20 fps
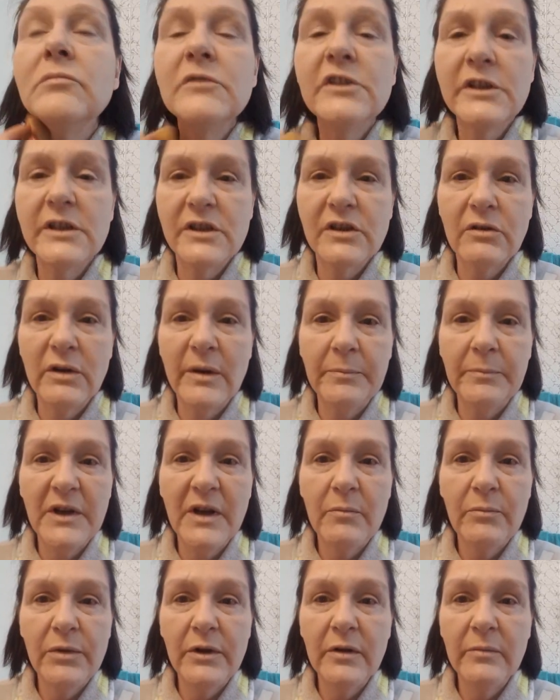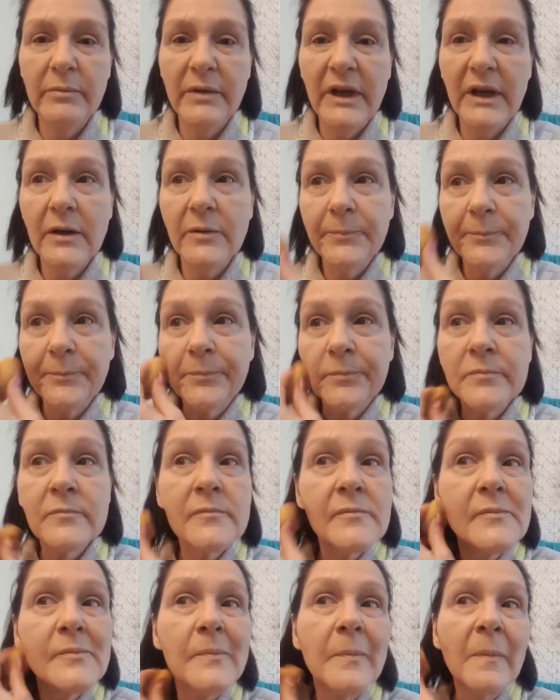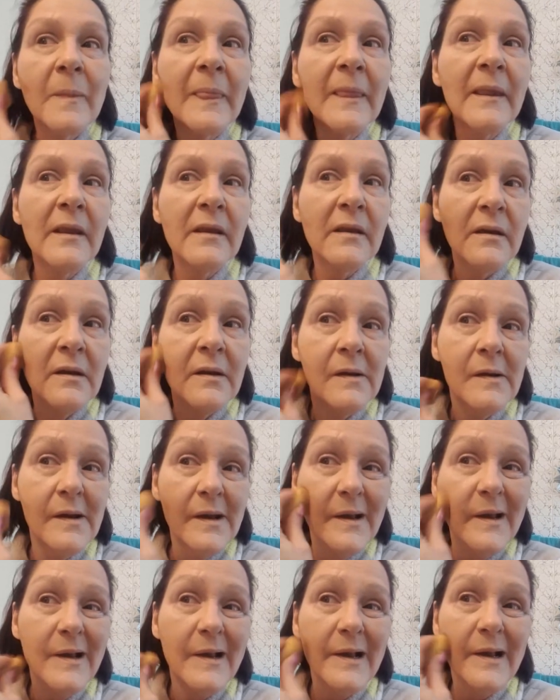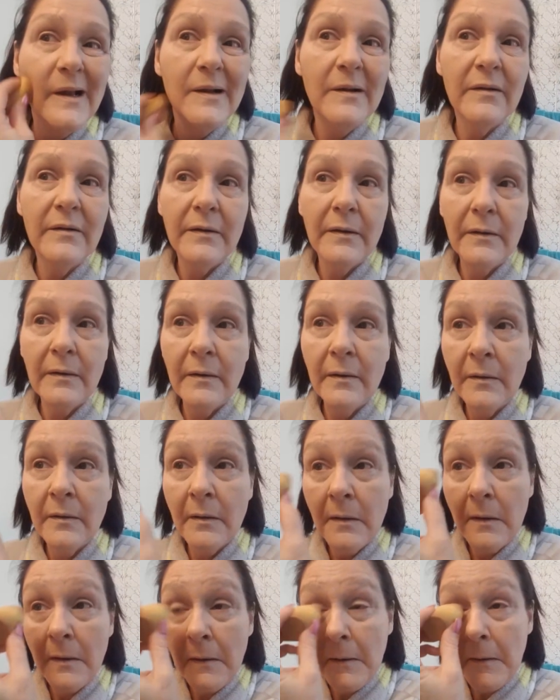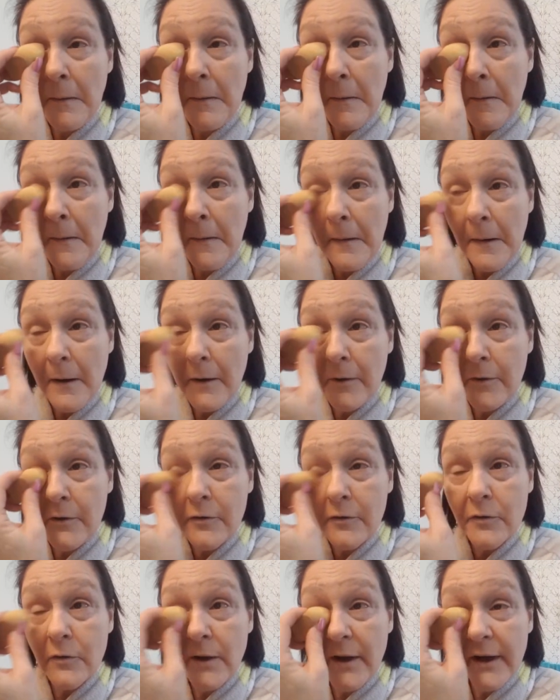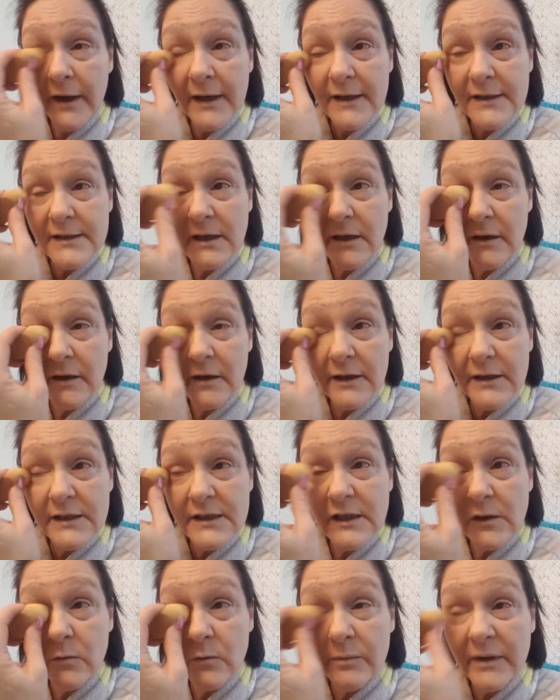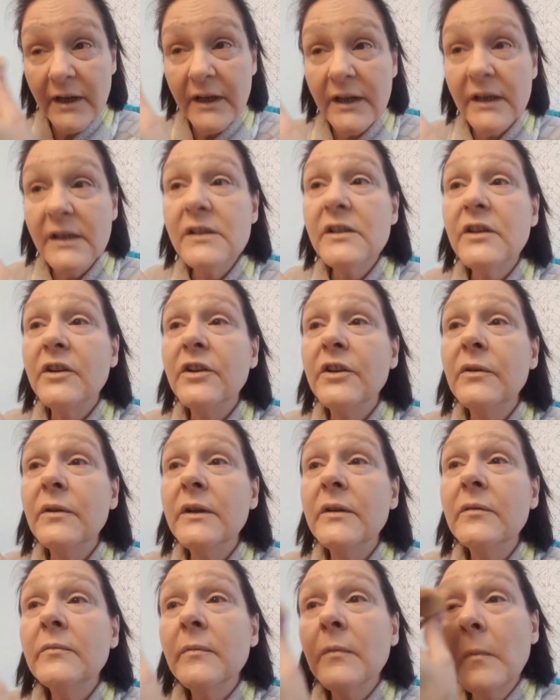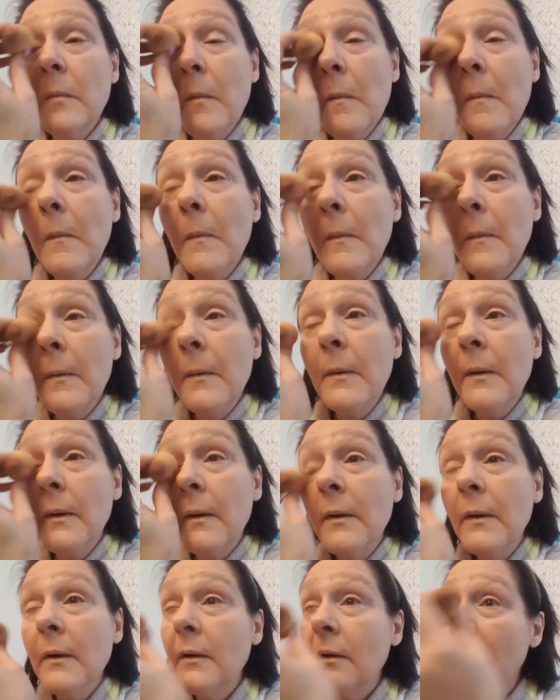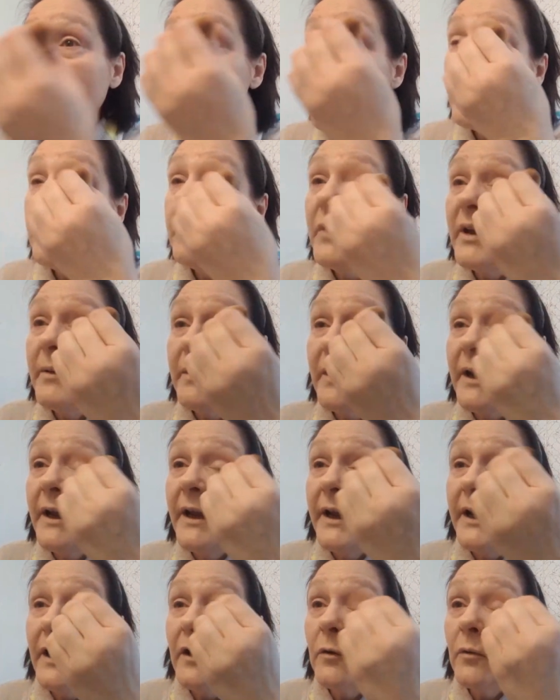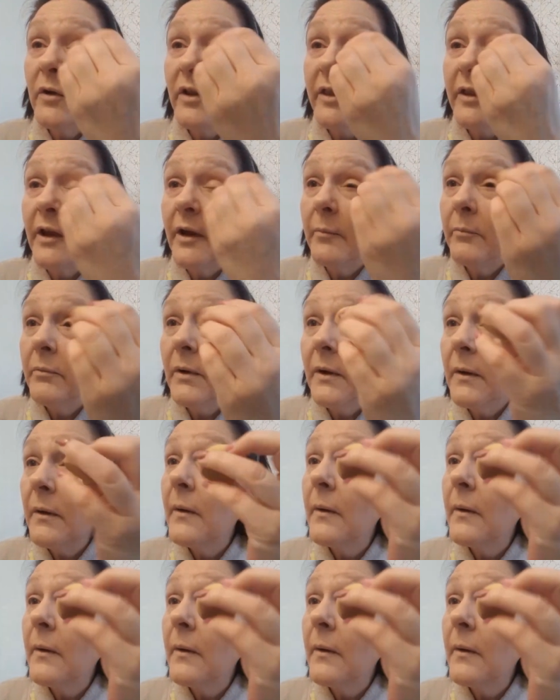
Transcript: just crept up on me. And I don't know, I guess I got to see what my kids are doing. Maybe hang out with them,